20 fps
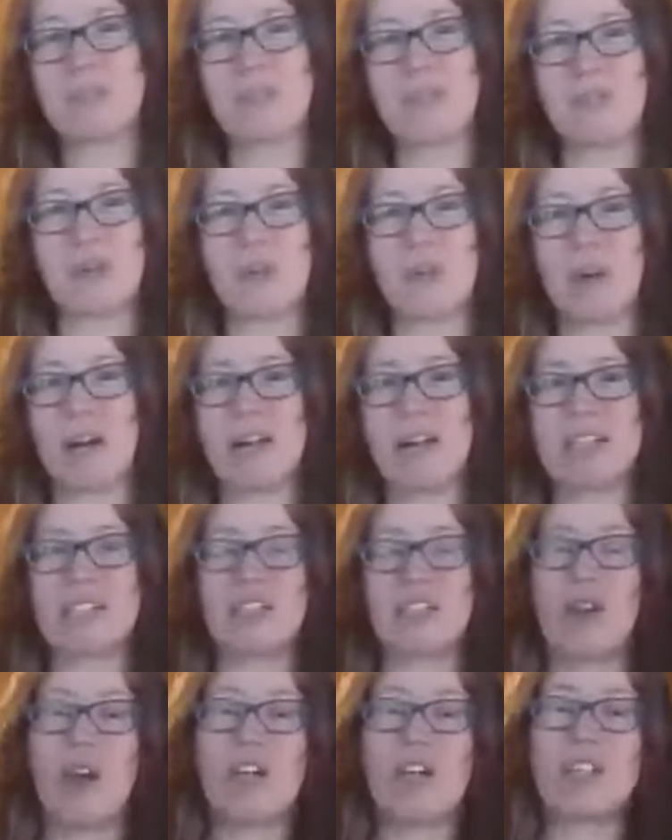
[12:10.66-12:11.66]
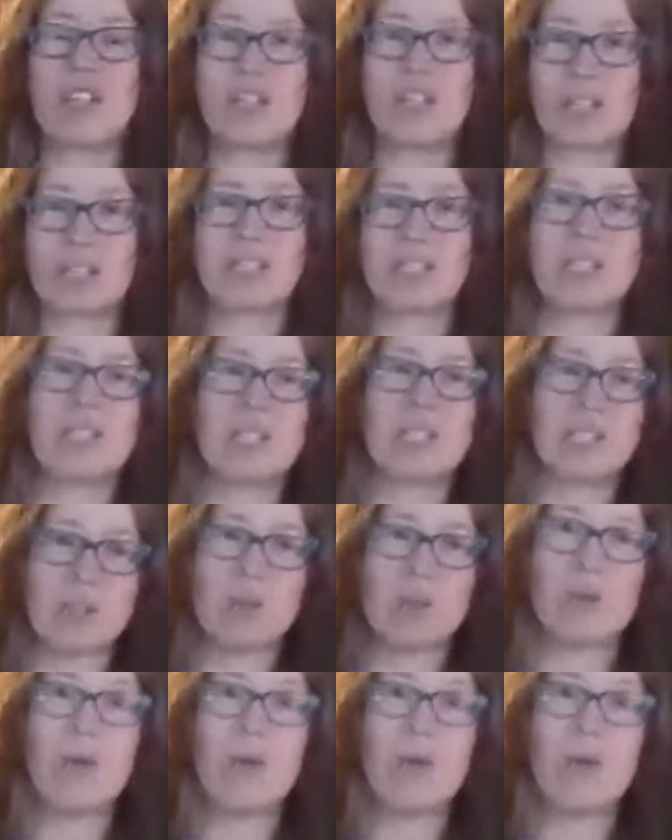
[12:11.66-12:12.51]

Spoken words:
everywhere, and it's not just the